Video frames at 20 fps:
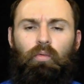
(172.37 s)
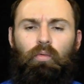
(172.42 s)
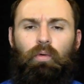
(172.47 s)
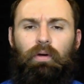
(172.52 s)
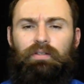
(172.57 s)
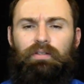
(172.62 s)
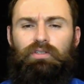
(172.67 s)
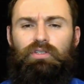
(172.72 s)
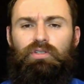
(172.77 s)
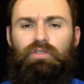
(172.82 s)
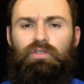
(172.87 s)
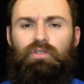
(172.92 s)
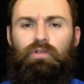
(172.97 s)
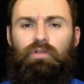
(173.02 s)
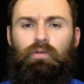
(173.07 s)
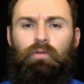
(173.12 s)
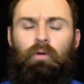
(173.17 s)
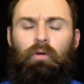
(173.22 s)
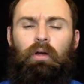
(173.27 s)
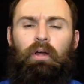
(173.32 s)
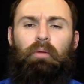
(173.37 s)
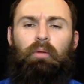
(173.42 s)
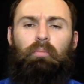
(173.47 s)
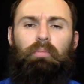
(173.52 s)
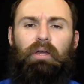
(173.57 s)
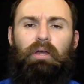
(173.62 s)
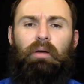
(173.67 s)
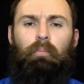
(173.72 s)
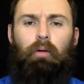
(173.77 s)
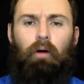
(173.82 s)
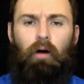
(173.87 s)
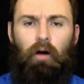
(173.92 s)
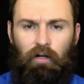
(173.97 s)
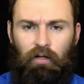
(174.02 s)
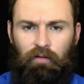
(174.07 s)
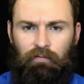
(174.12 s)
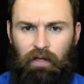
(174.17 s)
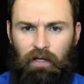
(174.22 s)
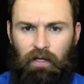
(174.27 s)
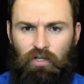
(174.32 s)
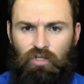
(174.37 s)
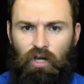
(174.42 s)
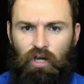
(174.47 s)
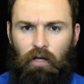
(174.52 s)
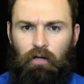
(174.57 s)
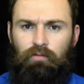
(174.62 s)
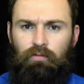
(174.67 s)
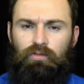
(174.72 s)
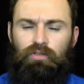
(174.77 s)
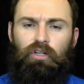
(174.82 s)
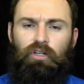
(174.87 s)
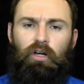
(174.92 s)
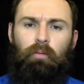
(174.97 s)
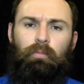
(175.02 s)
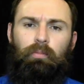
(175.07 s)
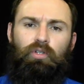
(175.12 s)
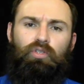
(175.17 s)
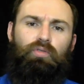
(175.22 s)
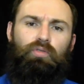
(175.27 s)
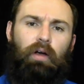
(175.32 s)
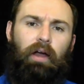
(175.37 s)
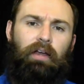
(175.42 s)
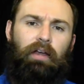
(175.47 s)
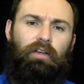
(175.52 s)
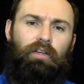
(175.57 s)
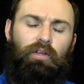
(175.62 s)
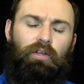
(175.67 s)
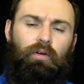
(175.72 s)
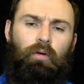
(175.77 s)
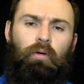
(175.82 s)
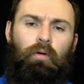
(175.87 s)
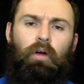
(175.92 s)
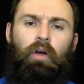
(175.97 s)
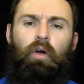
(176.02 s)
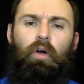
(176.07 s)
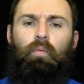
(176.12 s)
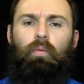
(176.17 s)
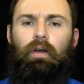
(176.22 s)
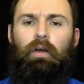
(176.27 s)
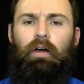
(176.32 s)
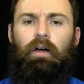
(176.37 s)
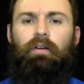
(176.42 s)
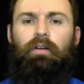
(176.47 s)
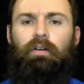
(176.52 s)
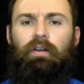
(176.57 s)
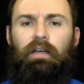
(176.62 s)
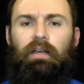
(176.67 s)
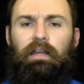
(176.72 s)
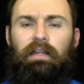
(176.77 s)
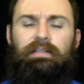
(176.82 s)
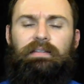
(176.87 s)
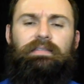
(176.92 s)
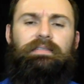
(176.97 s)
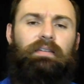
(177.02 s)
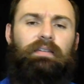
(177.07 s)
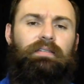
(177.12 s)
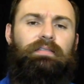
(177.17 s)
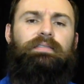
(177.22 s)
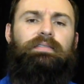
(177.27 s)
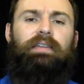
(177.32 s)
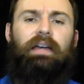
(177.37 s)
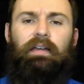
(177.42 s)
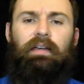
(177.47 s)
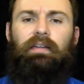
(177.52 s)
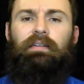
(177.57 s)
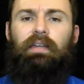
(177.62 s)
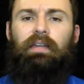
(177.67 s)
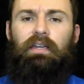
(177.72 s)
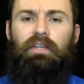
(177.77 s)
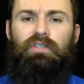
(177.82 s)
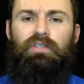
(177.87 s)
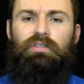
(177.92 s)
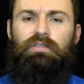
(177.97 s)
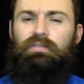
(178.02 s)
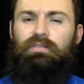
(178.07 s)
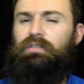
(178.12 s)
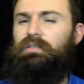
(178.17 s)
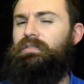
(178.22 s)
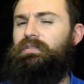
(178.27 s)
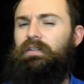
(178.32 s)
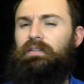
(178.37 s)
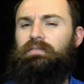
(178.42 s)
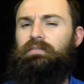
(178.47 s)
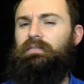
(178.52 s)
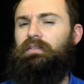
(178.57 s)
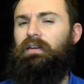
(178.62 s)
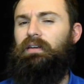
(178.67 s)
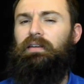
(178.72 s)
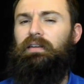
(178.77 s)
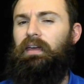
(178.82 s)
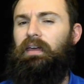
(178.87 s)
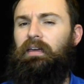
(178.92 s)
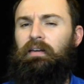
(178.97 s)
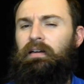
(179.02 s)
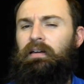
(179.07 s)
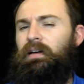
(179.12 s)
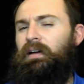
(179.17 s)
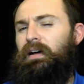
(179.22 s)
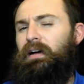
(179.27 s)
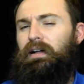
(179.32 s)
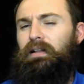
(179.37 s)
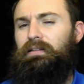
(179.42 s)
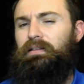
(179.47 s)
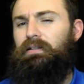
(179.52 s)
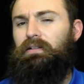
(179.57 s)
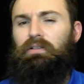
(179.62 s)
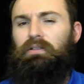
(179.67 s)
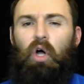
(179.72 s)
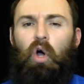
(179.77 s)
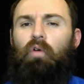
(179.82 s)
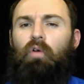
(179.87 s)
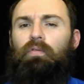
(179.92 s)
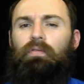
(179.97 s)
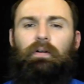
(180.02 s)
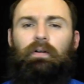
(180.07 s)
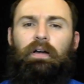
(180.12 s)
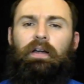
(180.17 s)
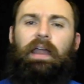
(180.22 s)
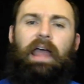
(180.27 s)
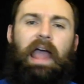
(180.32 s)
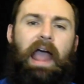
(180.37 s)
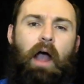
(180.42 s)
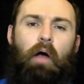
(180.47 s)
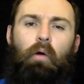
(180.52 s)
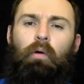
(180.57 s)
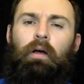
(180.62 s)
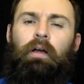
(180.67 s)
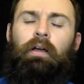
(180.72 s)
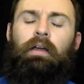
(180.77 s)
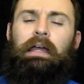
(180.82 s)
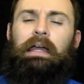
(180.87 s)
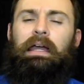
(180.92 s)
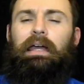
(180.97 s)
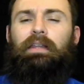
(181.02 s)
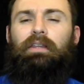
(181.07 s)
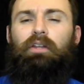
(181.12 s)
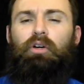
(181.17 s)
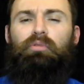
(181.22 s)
wants to be a part of that challenge. Come and try and do 108 sun salutations. She says it's going to take a little over an hour, and there'll